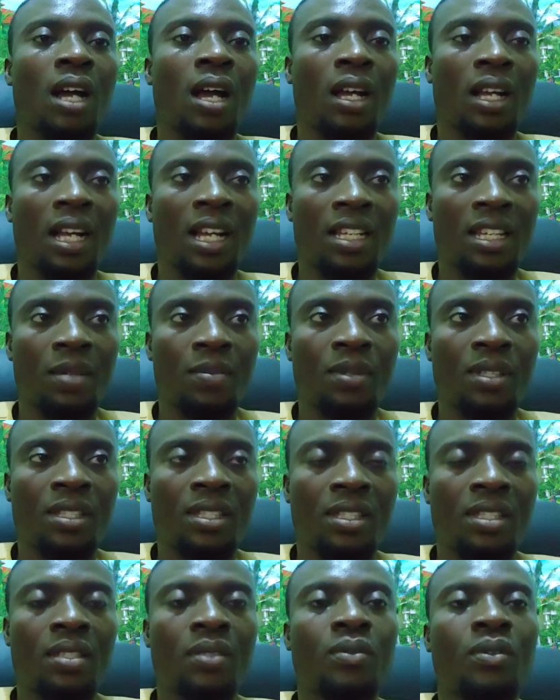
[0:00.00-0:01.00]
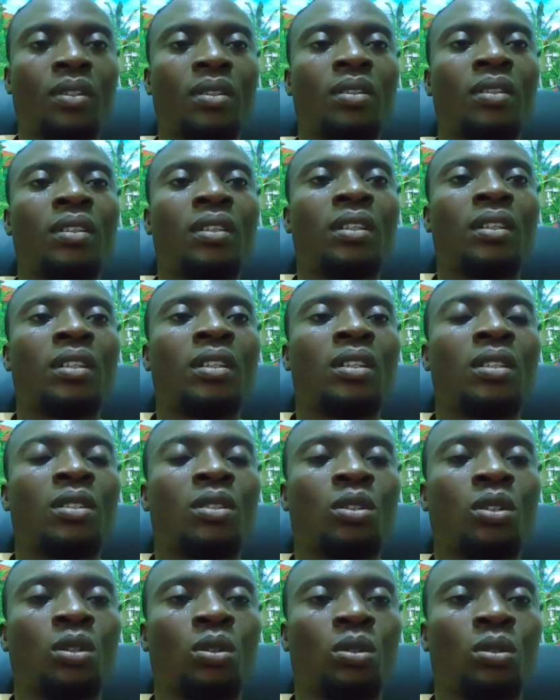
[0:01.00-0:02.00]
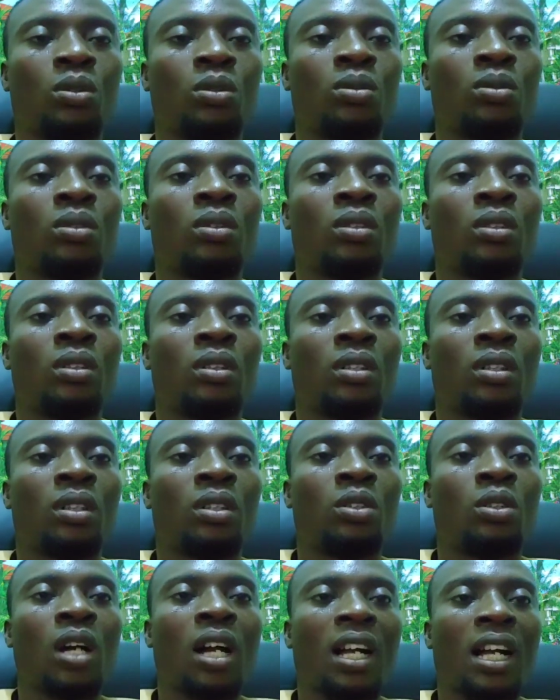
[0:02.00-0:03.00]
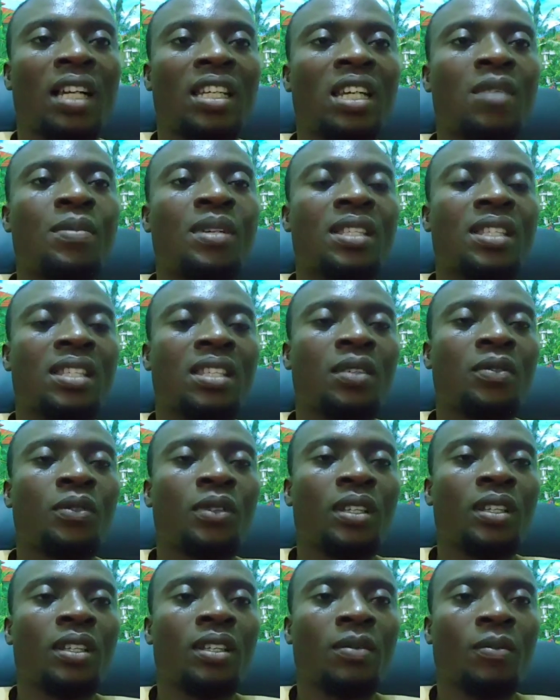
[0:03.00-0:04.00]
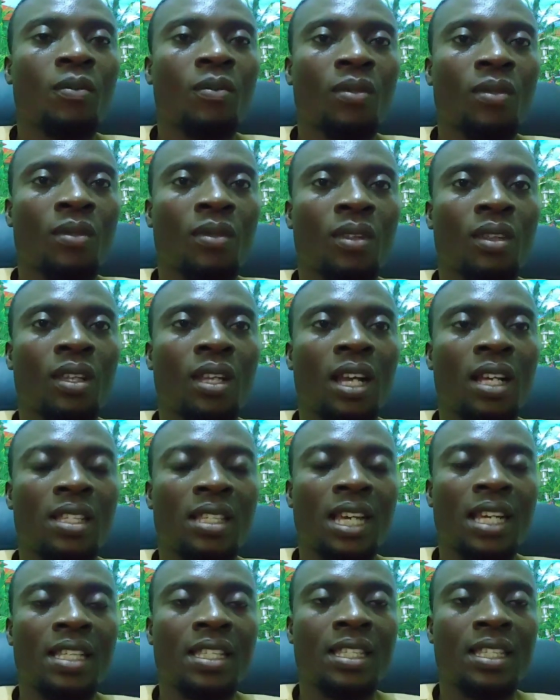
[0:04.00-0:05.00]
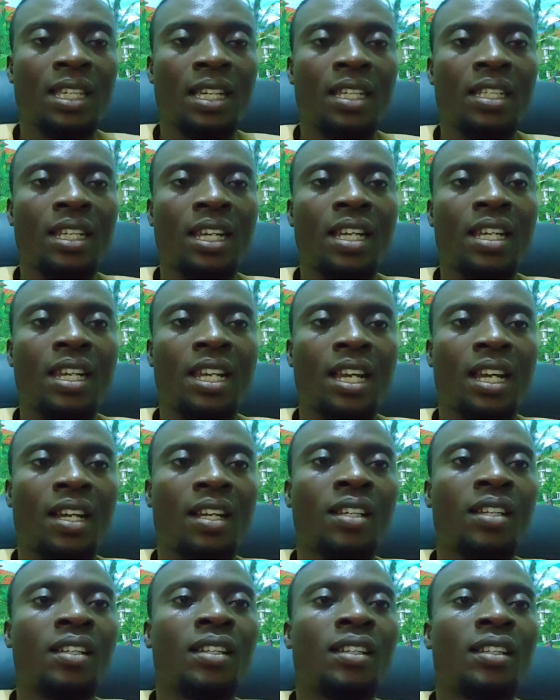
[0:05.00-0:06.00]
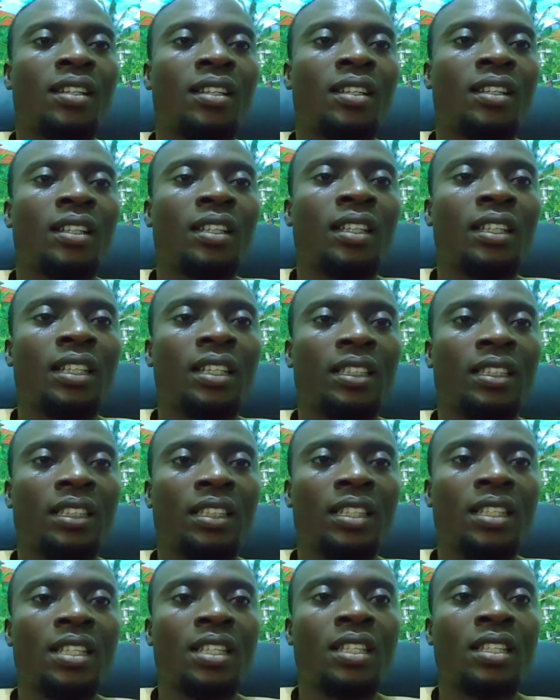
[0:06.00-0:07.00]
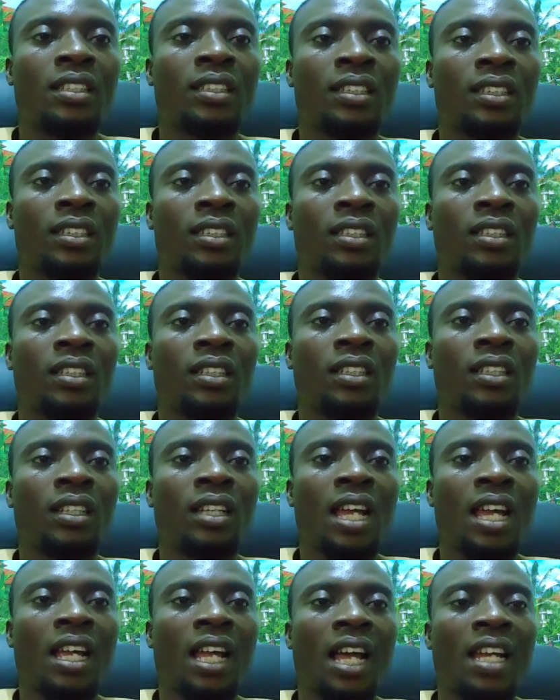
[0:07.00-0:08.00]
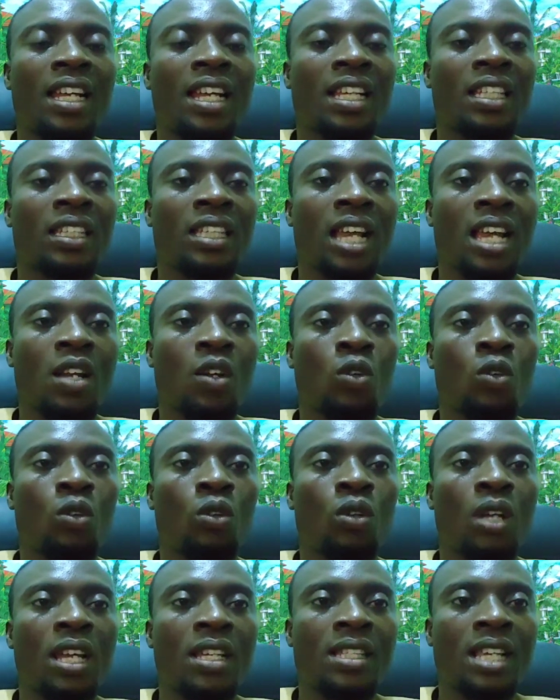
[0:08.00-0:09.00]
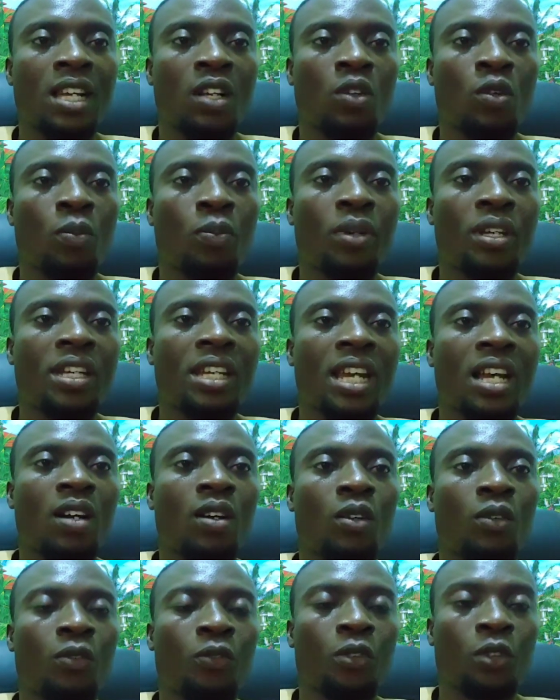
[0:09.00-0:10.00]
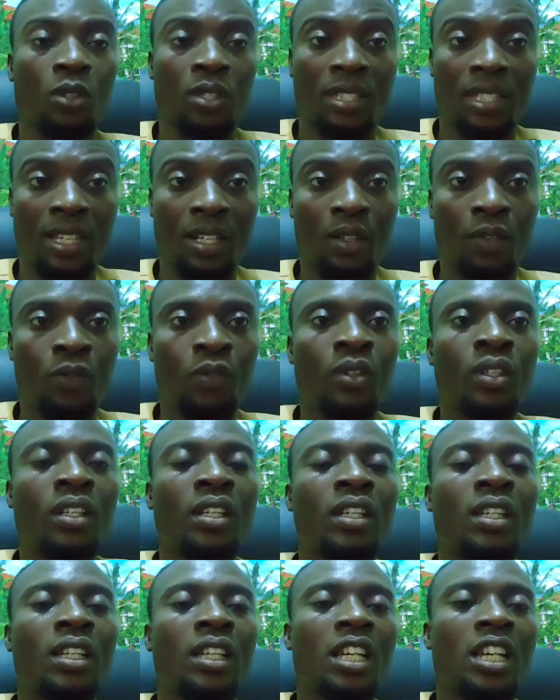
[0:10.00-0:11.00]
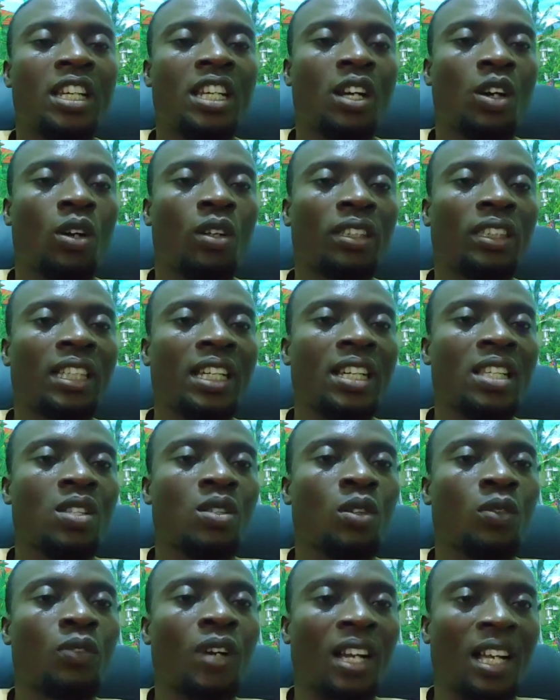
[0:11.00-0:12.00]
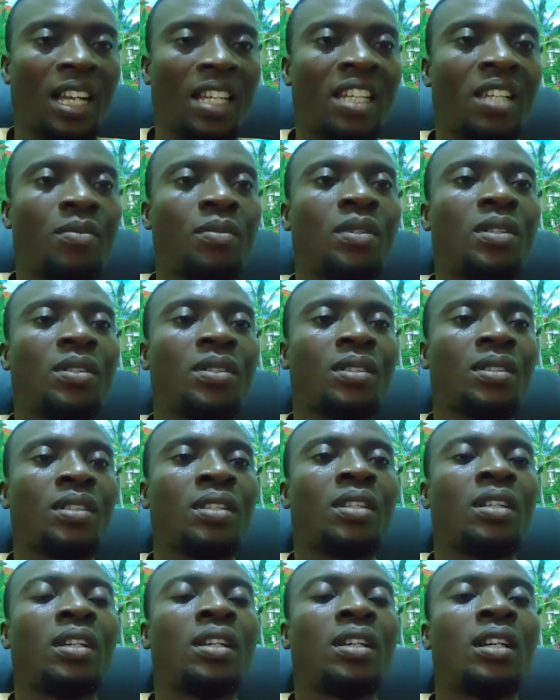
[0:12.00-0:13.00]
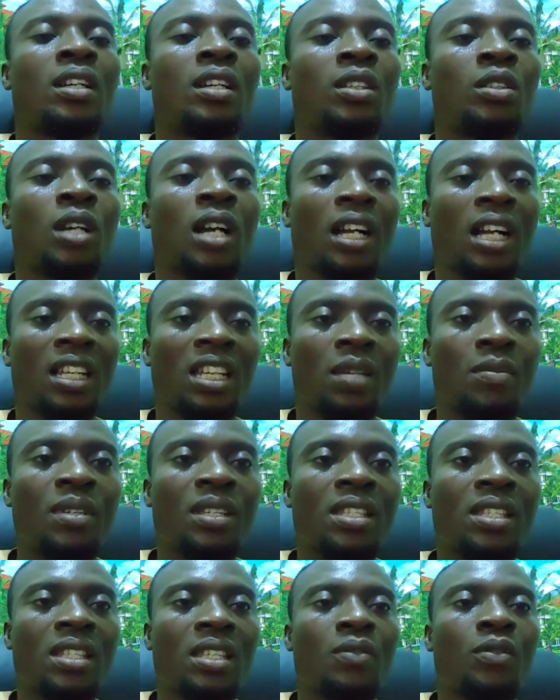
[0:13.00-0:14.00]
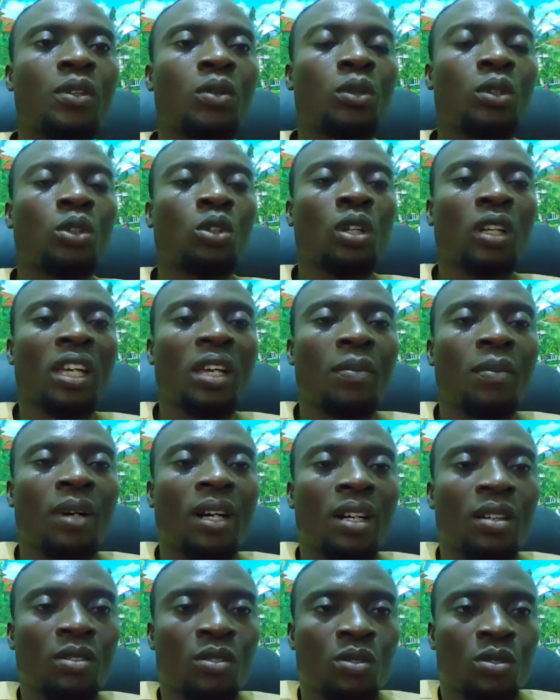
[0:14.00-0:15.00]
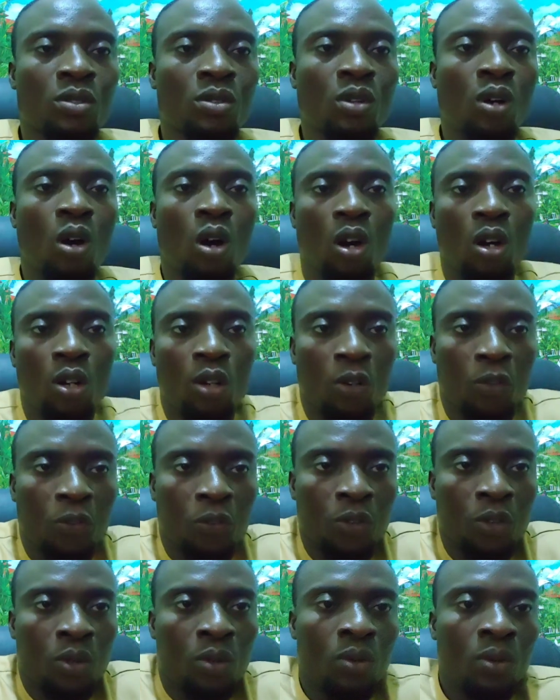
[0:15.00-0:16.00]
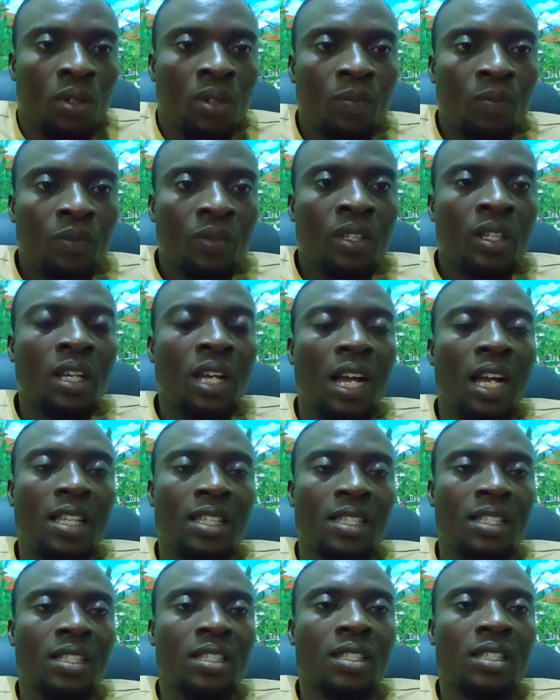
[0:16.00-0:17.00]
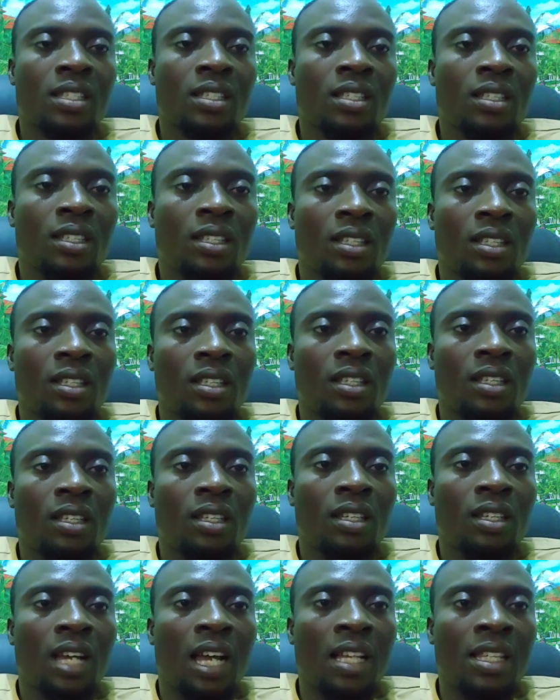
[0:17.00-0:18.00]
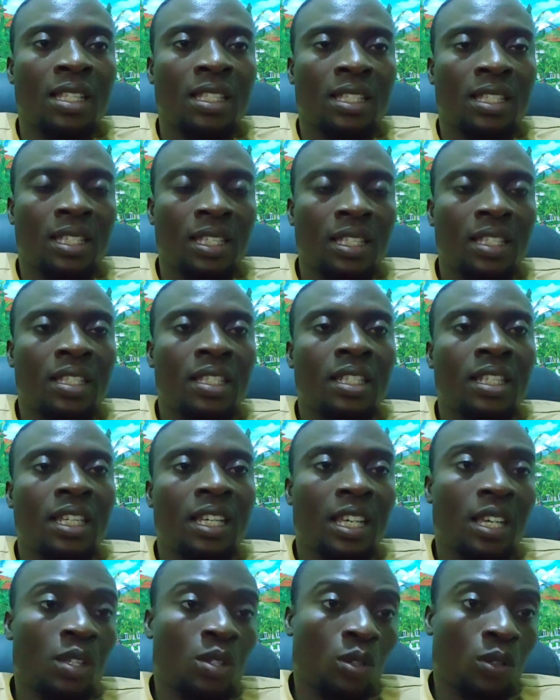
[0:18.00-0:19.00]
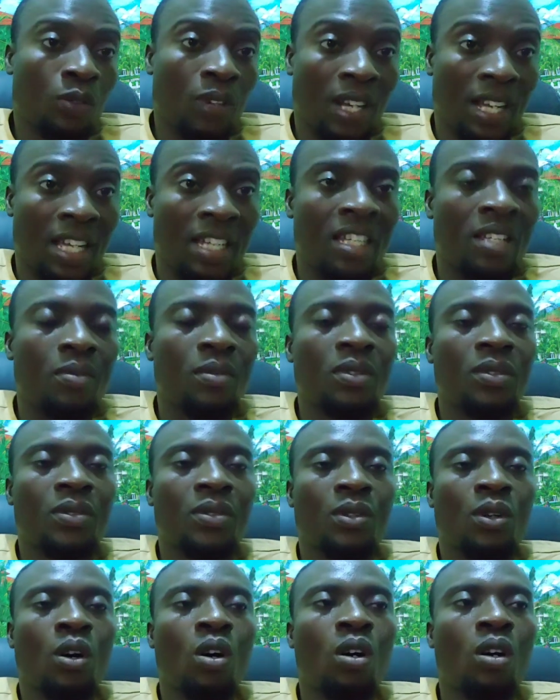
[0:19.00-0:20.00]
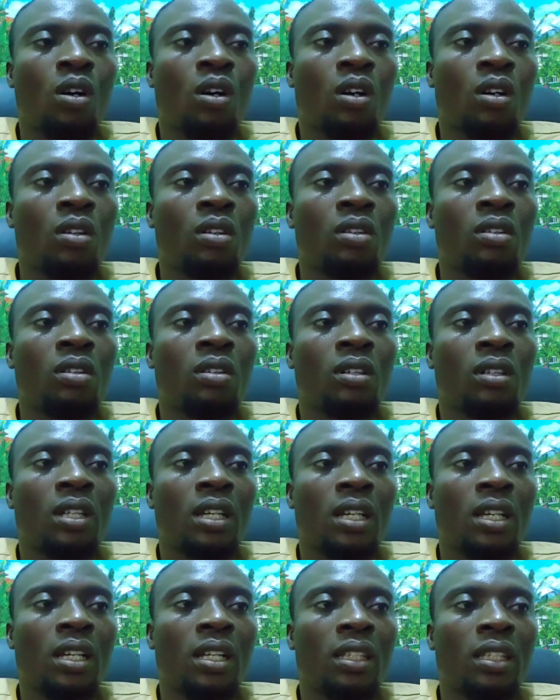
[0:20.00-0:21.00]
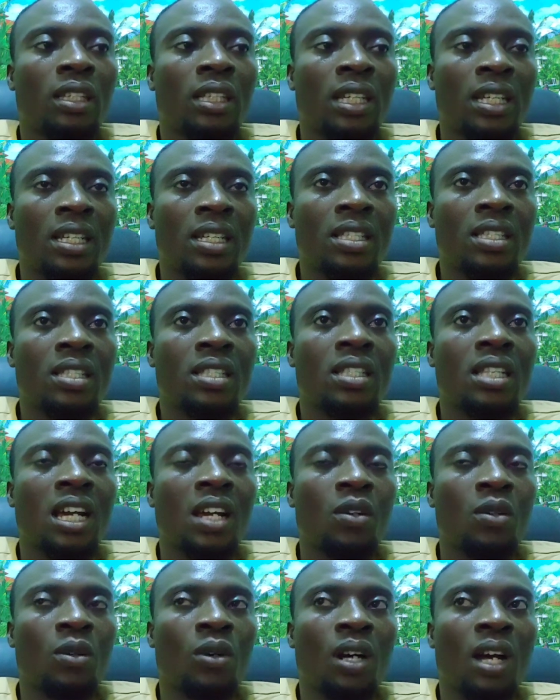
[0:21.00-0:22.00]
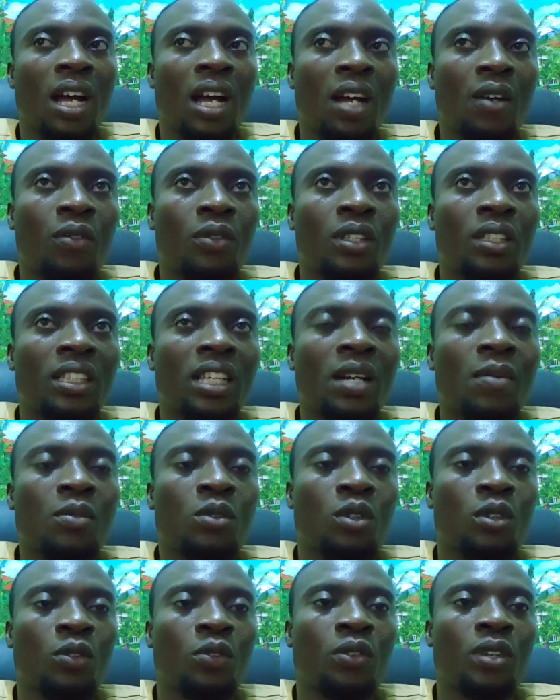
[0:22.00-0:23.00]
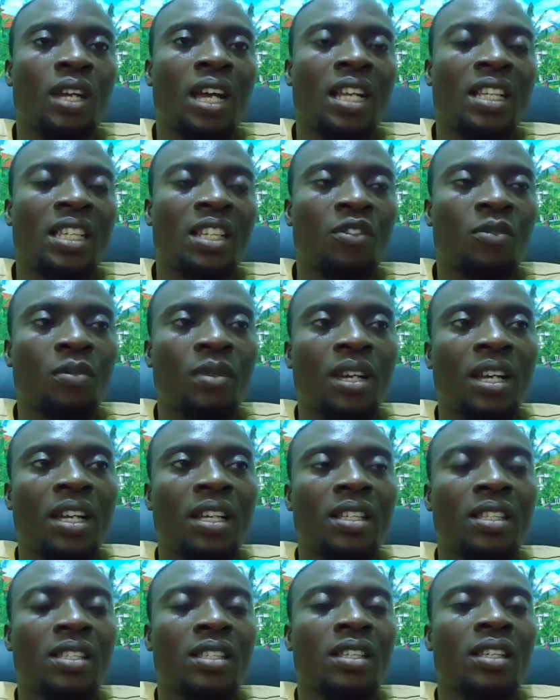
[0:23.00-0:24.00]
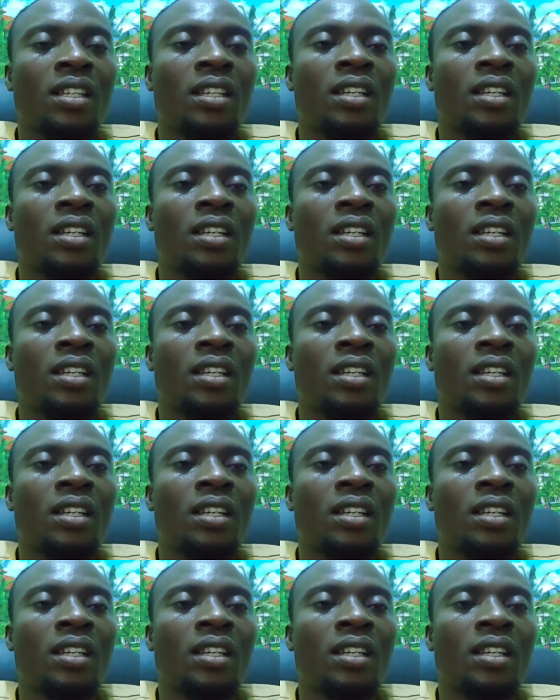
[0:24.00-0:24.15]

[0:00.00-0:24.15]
academic CV? So your academic CV, as I said earlier, it is like an encyclopedia of yourself in the context of academics. Your academic CV will talk about all of you as it is in the case of academics, all things that you have in terms of achievements,